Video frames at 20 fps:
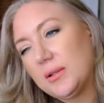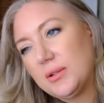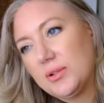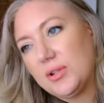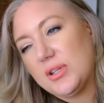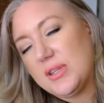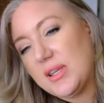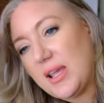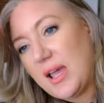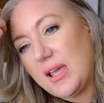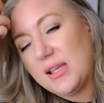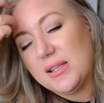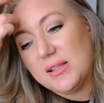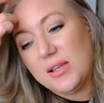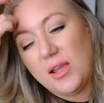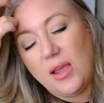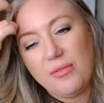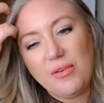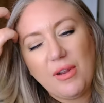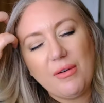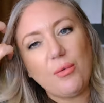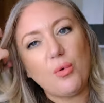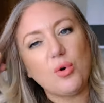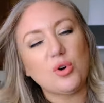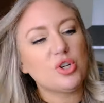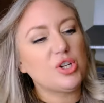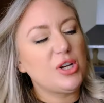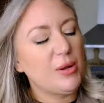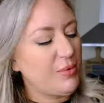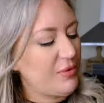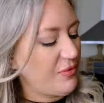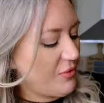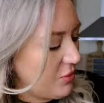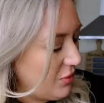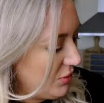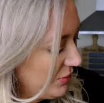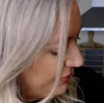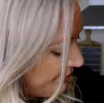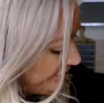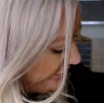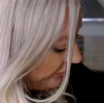just in case you've never watched it before.